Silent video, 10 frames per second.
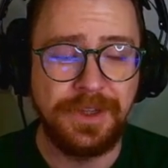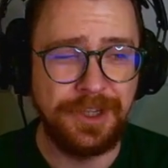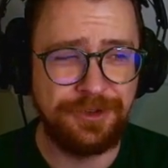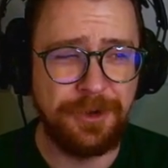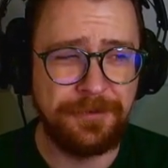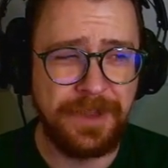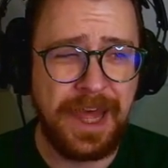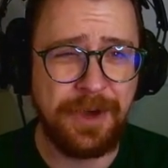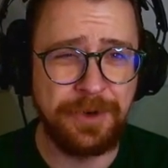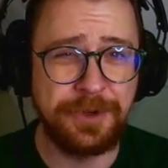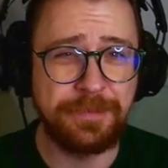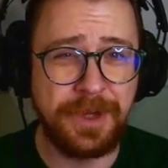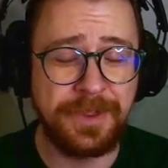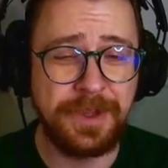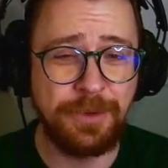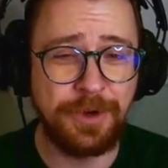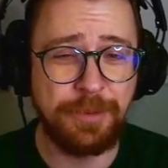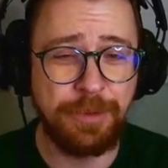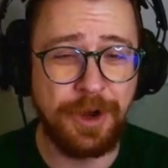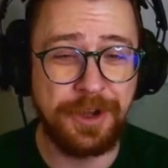They show flowers, but I think we're
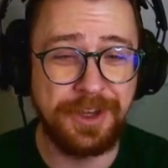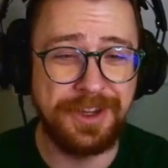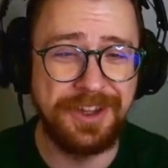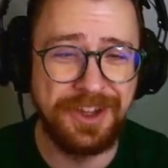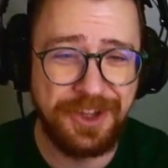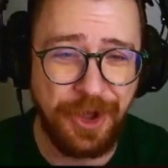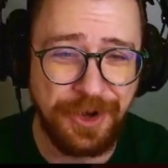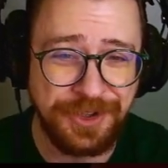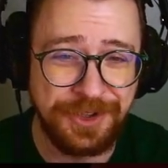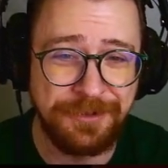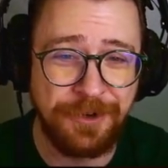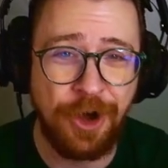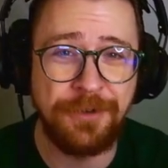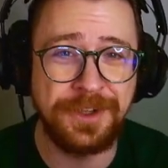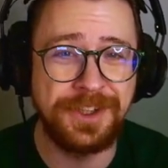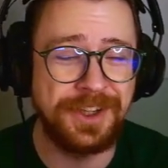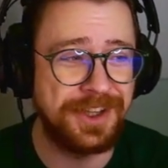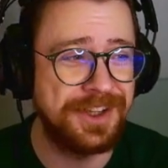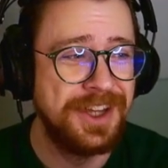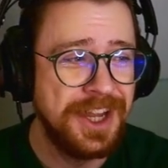probably going to devolve
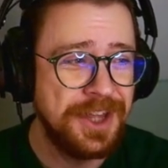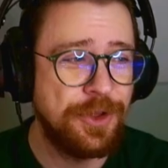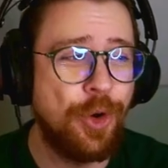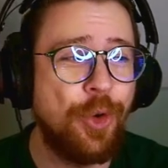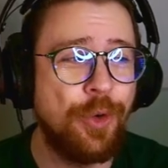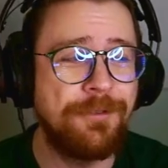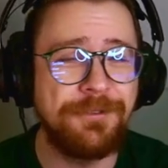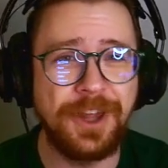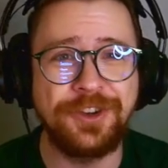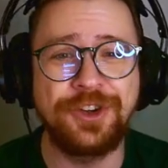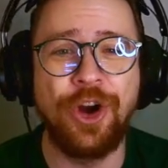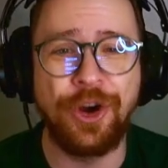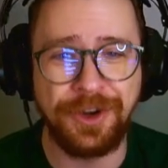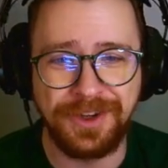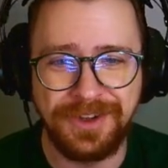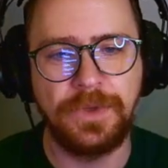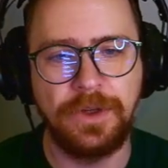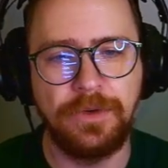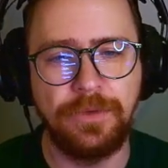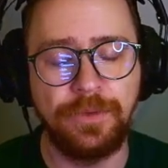into the whole flesh
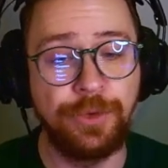garden.